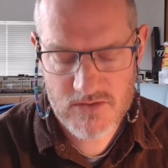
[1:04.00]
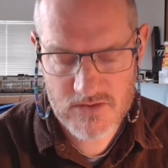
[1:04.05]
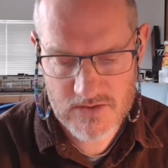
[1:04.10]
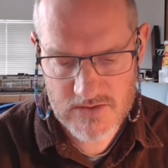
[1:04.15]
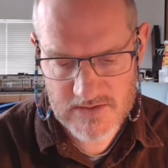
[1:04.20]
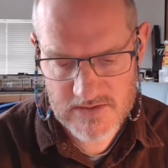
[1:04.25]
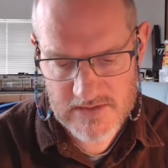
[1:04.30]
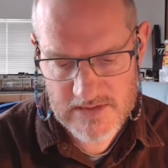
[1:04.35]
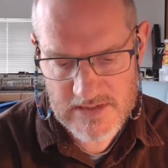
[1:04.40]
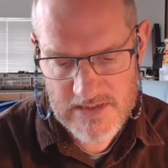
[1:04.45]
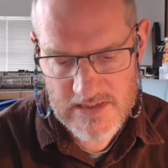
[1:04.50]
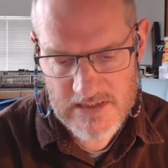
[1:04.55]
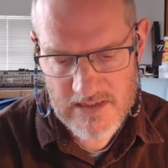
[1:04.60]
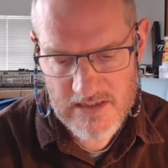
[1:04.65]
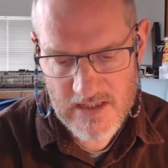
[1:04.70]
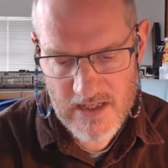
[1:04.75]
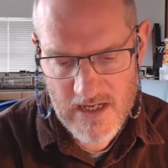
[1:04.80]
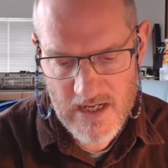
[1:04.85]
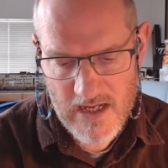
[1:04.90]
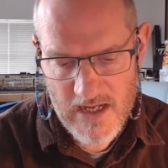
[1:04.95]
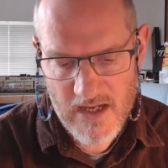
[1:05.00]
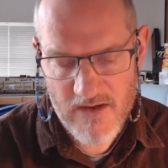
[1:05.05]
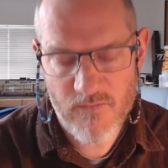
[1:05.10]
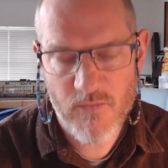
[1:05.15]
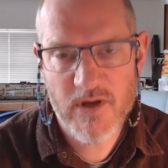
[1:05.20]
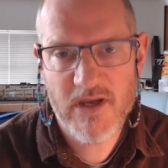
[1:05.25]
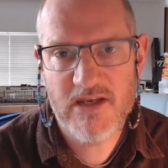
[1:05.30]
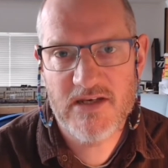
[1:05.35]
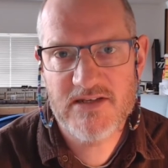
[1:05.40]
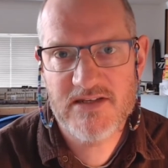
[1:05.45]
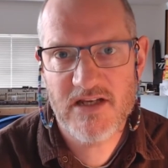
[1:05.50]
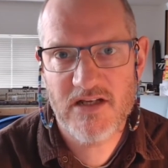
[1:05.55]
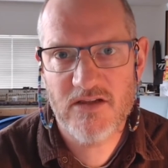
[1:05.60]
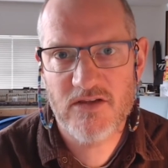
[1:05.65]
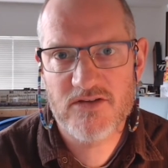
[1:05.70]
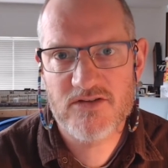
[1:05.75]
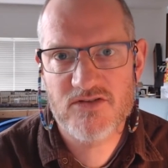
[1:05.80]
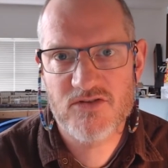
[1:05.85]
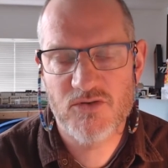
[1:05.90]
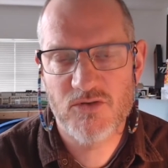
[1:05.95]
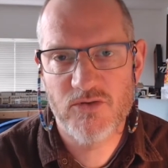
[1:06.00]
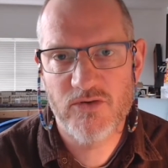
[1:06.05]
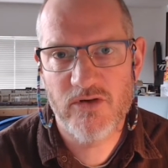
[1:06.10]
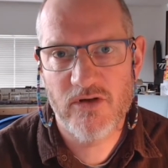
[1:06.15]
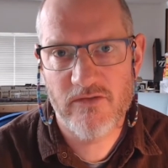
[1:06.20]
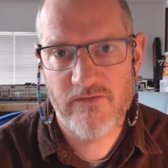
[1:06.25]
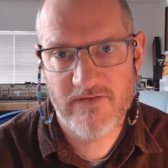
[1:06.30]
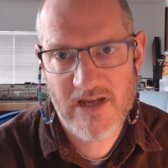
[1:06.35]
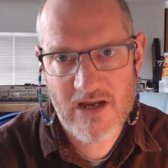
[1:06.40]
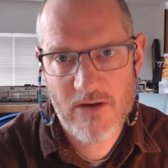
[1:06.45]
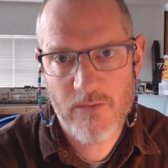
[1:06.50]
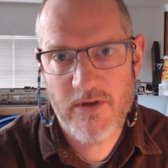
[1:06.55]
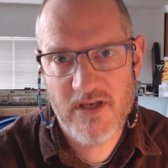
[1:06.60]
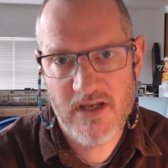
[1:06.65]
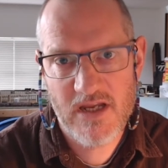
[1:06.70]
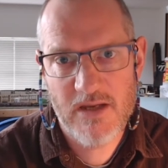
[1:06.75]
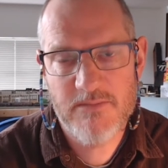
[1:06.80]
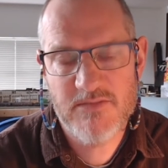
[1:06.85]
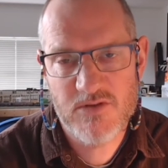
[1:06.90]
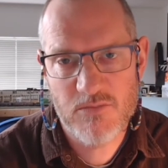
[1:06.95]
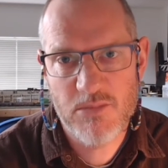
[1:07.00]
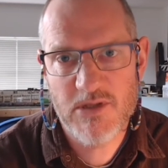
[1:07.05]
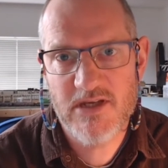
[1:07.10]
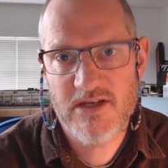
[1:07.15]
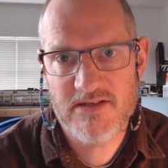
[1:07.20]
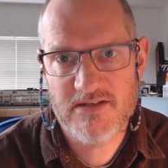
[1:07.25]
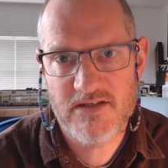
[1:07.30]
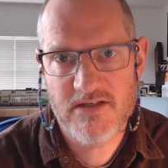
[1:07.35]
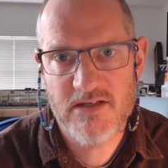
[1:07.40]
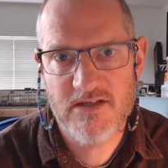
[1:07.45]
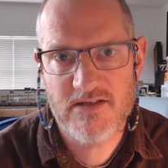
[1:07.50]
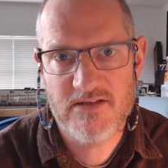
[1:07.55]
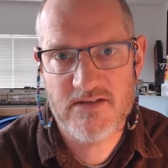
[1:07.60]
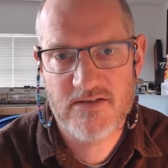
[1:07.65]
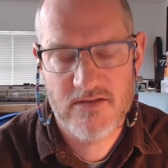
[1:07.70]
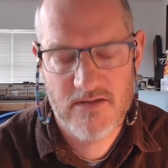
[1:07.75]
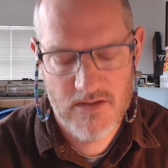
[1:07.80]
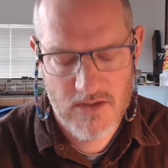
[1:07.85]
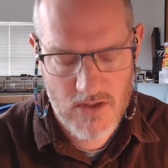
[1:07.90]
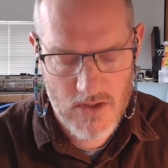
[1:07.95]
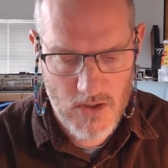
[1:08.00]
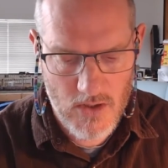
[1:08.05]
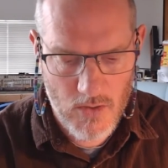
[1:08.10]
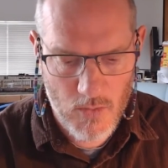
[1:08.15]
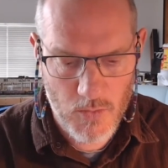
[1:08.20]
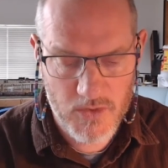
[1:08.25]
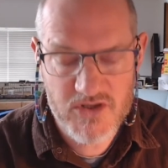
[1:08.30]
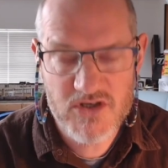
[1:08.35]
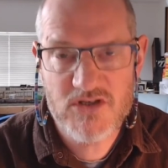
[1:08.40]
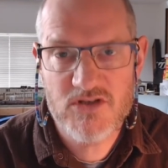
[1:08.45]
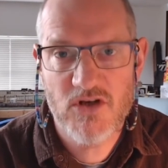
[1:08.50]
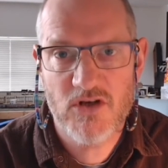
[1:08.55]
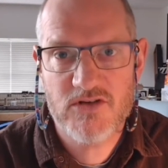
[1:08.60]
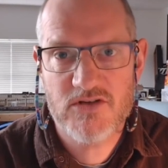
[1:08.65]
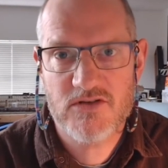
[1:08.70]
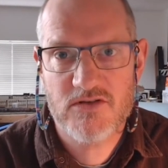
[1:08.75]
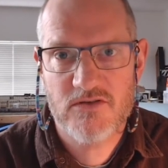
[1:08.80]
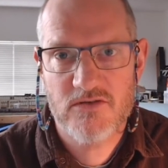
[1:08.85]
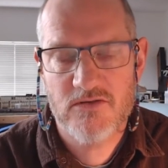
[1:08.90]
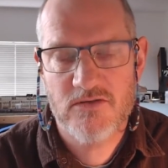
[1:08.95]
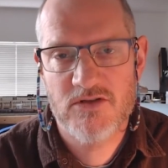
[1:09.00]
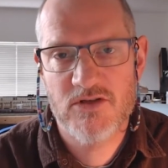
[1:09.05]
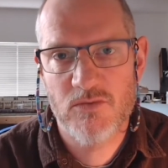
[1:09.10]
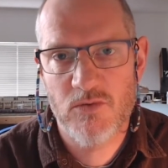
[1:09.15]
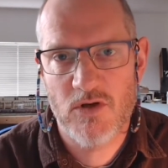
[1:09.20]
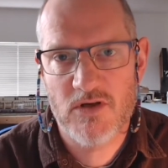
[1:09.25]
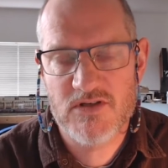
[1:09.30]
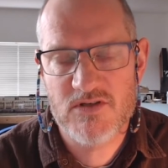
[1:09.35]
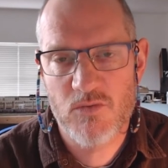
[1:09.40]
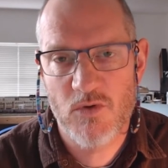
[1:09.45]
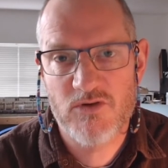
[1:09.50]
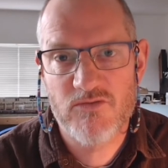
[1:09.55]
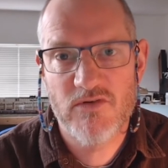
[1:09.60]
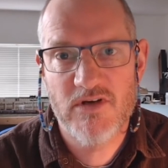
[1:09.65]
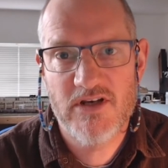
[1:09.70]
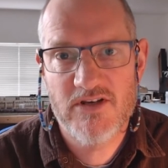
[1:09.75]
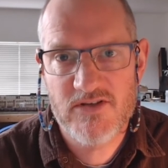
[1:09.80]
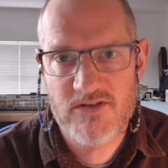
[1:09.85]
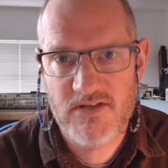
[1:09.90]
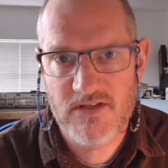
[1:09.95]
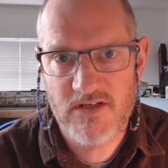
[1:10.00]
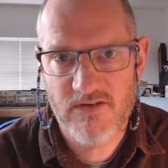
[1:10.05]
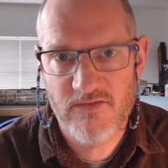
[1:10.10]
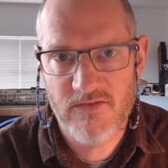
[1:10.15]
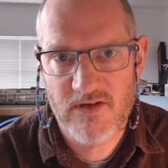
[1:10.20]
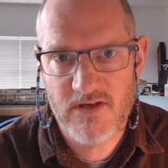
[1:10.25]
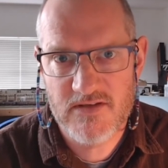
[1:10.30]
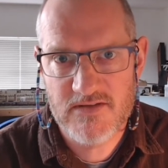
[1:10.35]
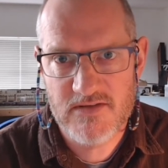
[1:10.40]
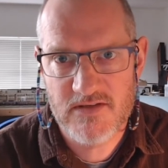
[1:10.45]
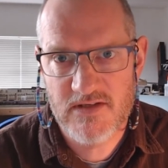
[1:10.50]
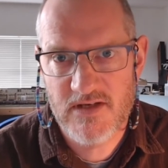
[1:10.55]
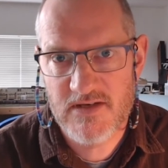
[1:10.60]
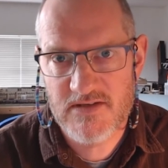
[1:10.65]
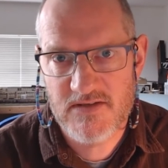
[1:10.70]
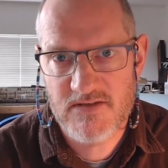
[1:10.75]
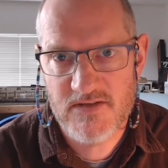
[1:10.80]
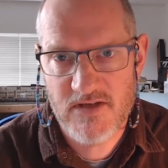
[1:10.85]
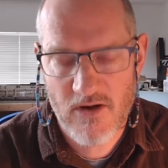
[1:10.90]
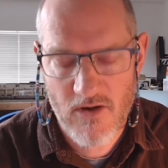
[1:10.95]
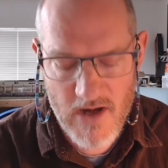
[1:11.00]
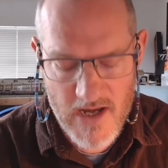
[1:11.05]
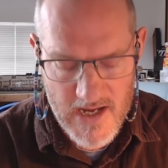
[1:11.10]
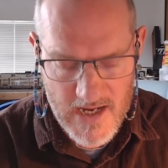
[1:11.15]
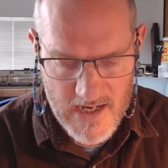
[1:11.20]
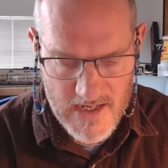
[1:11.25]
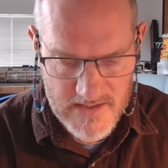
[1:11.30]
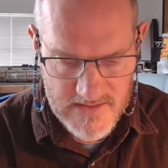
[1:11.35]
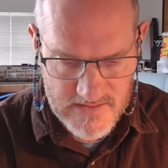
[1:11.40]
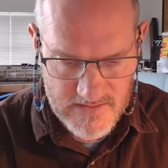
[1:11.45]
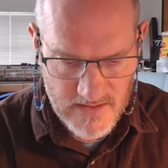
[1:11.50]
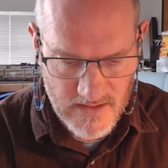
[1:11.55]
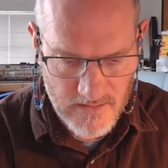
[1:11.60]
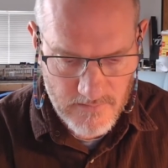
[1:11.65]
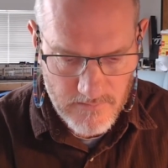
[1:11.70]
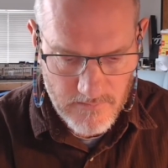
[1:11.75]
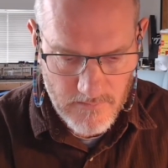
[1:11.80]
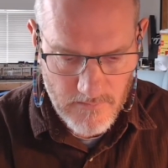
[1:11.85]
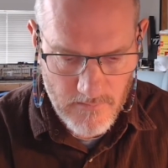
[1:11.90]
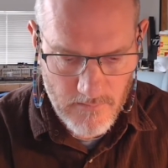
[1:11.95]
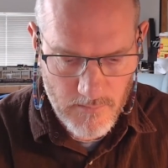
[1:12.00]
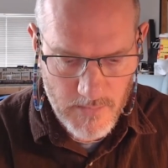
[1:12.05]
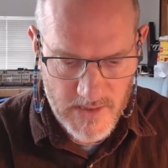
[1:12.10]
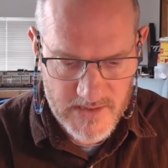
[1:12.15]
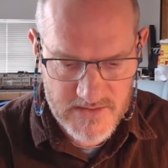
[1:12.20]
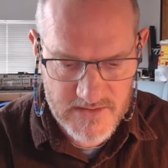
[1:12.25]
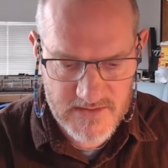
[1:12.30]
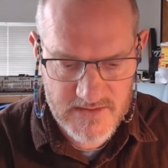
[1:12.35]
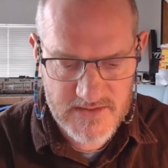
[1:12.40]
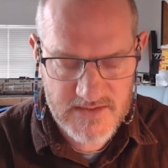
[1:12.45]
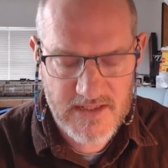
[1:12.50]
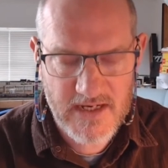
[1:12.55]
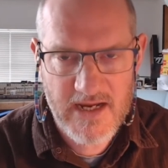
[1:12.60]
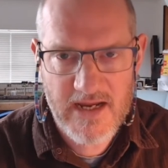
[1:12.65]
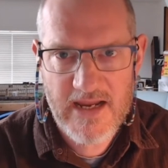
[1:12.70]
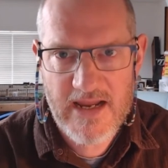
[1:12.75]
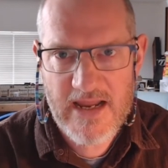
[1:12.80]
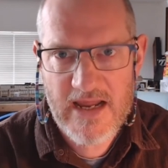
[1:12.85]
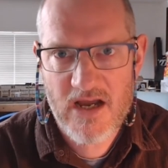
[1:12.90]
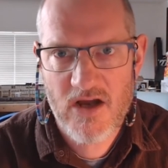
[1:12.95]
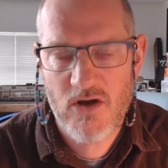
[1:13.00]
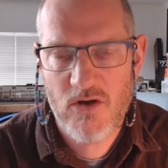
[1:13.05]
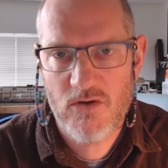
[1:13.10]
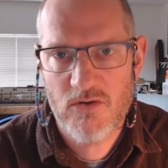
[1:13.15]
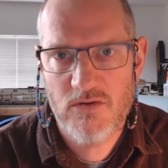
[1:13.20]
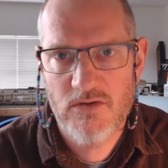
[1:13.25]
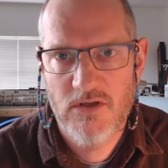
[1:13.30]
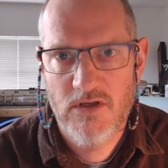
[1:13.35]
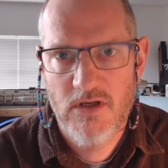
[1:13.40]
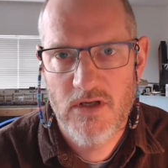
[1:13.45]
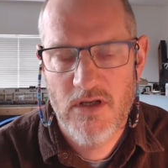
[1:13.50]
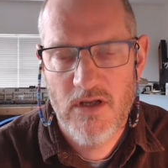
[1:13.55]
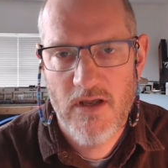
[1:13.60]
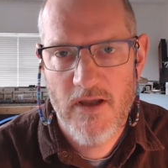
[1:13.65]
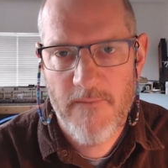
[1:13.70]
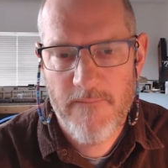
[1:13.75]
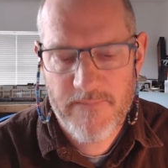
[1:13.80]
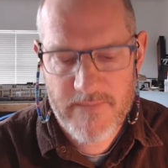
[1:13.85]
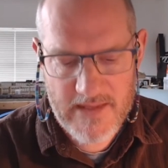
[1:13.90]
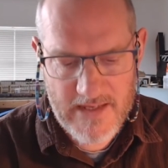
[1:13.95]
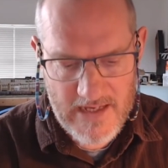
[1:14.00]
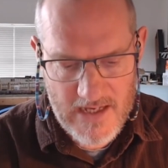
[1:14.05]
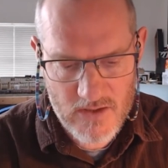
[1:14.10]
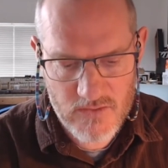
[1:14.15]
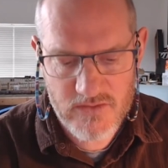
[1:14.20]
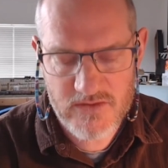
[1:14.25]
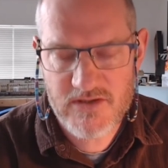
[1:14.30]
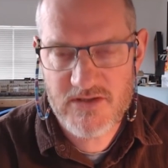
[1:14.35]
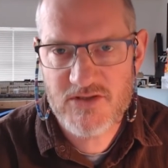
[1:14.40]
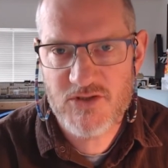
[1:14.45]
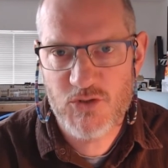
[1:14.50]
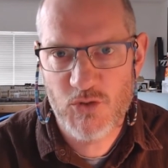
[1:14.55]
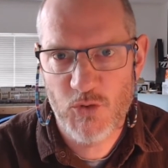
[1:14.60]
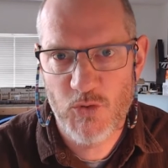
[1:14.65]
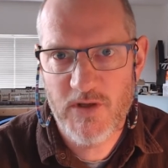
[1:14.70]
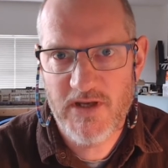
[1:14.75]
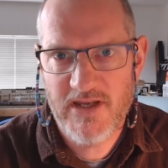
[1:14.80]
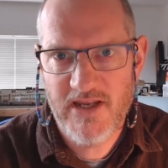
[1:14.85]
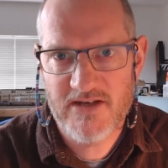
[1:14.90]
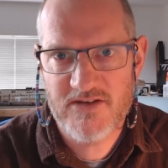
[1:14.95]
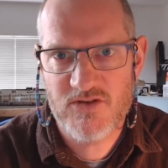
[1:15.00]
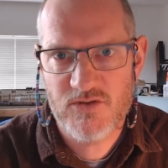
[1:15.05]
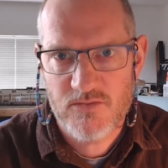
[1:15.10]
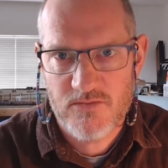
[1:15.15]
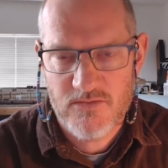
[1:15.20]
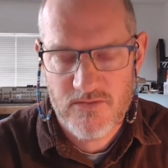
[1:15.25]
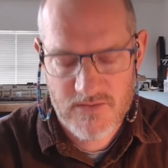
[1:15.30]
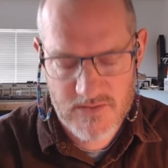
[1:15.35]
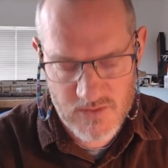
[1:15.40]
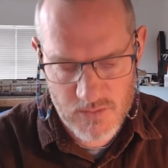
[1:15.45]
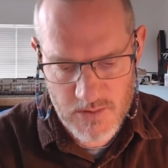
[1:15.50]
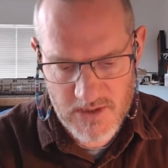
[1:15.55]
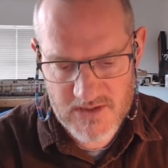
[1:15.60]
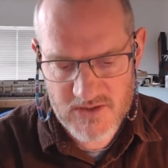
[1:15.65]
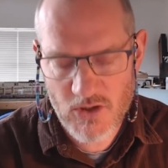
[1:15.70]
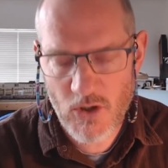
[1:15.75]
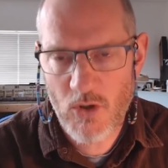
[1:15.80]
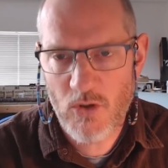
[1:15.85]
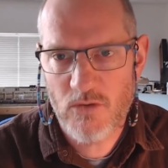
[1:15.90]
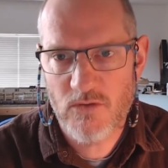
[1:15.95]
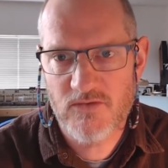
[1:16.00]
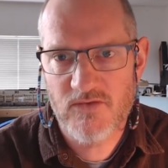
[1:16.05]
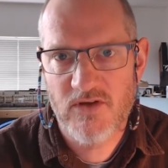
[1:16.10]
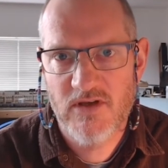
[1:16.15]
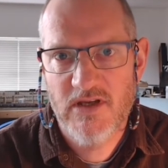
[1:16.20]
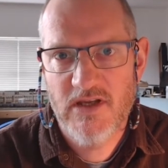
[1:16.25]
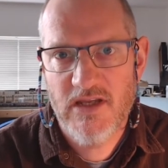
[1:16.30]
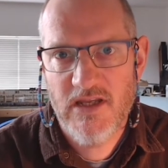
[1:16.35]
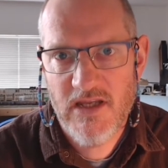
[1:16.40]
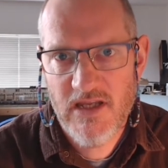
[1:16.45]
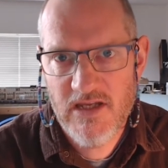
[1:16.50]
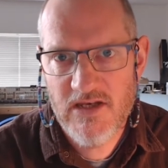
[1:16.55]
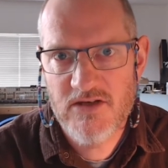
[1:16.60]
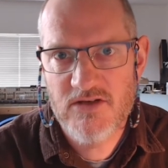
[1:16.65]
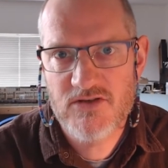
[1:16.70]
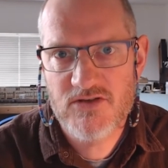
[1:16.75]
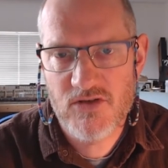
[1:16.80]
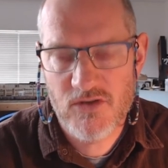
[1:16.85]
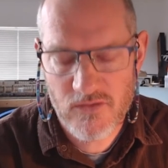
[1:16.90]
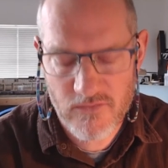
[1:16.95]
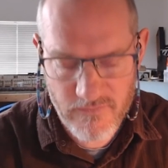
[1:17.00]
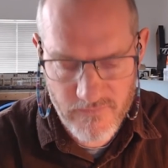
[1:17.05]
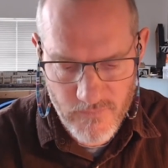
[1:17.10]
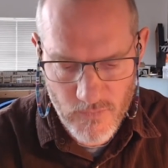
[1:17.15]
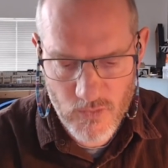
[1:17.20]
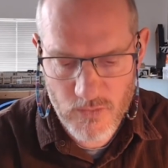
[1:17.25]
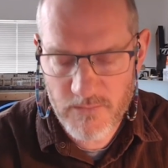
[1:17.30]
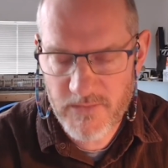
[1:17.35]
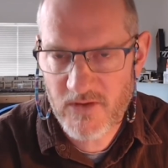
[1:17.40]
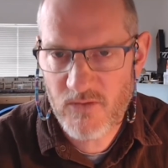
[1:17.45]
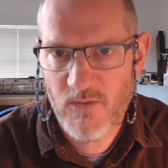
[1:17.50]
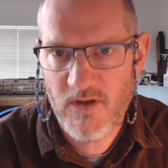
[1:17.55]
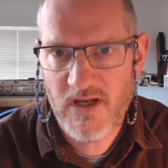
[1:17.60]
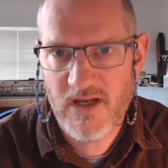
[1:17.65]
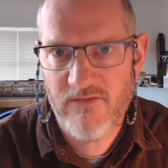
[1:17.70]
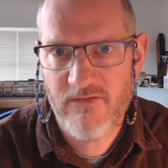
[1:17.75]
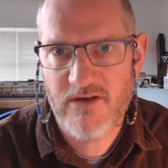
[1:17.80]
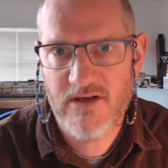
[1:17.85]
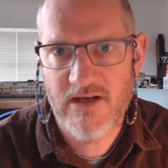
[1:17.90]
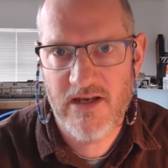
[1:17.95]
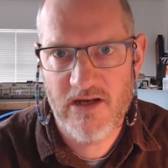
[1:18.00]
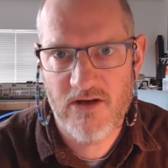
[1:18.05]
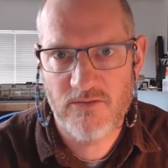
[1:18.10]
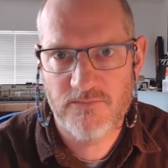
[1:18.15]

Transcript: see if we can tell the story of how it came to be as it is, which is not to ask what religious significance it necessarily has, but to say how did the story get to be told into the form that we have it now,